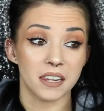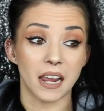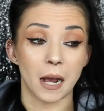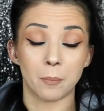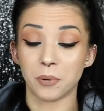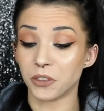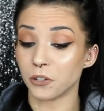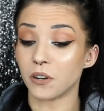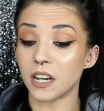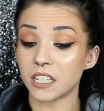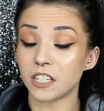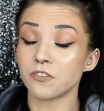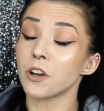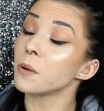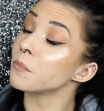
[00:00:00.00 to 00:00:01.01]
yeah, but the
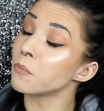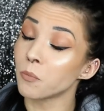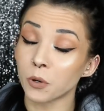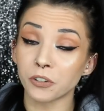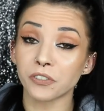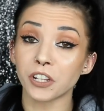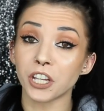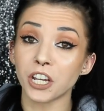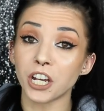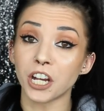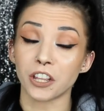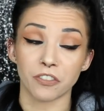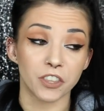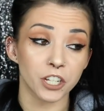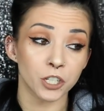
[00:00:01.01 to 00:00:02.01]
rest of them were really
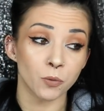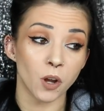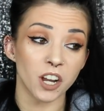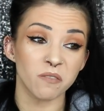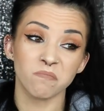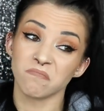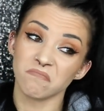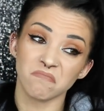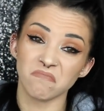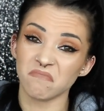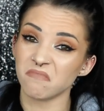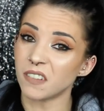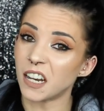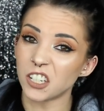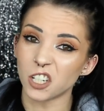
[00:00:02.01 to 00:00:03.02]
good. This one,
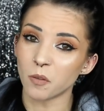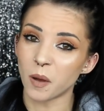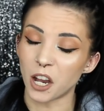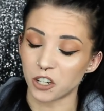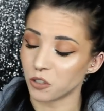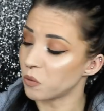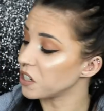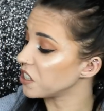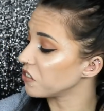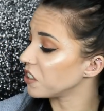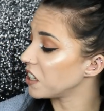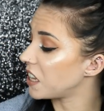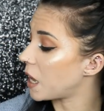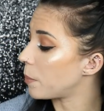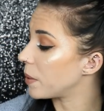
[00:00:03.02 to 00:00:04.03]
not so much. Wasn't
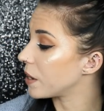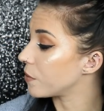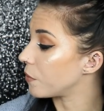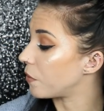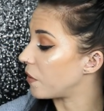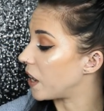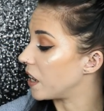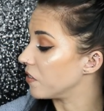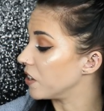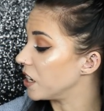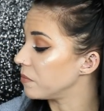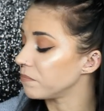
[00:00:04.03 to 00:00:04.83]
really that big of a fan of